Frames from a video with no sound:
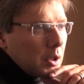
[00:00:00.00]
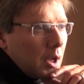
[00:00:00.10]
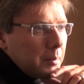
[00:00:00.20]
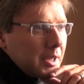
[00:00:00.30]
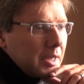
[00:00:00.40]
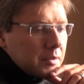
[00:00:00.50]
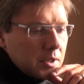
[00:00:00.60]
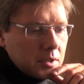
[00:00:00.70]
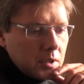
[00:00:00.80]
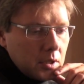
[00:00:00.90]
Well, I believe
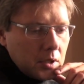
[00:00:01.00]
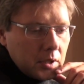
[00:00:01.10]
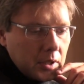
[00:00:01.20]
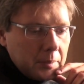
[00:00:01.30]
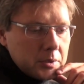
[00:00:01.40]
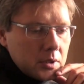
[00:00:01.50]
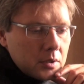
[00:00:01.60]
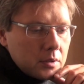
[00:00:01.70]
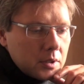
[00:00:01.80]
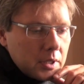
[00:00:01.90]
that uh, an
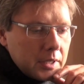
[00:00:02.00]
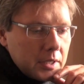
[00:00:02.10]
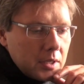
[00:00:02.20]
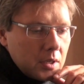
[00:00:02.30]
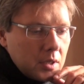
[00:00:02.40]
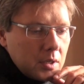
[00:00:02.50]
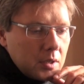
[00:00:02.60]
absolutely uh,